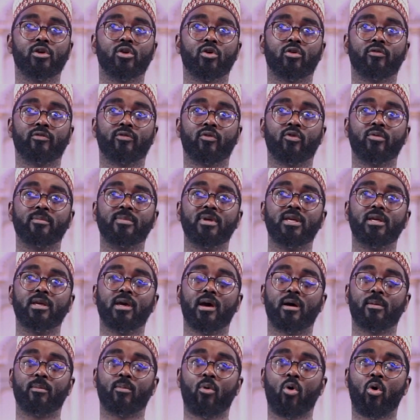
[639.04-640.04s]
for me,
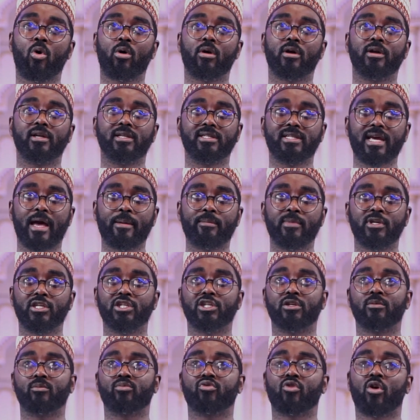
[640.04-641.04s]
a more
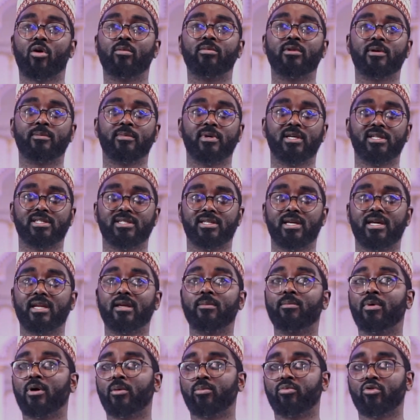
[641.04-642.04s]
damaging problem is the
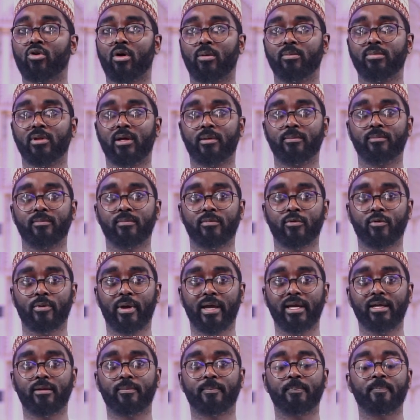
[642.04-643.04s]
riba problem,
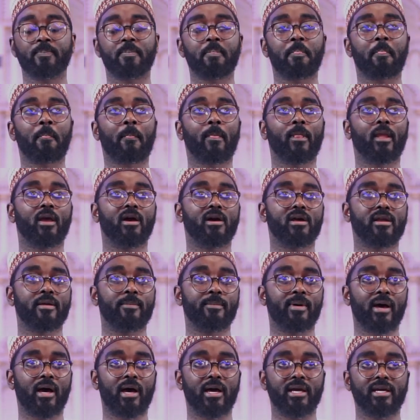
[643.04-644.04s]
right?
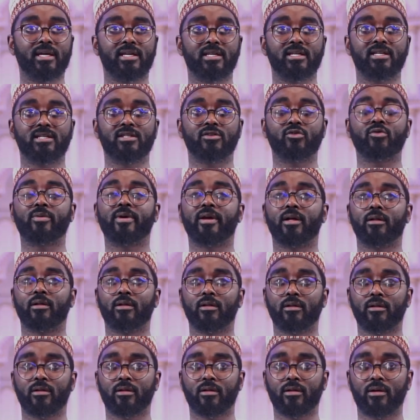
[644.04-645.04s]
Riba is real,
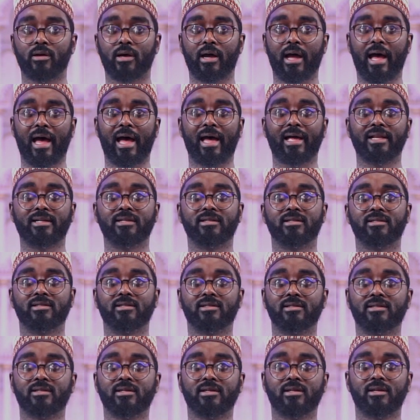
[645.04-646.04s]
and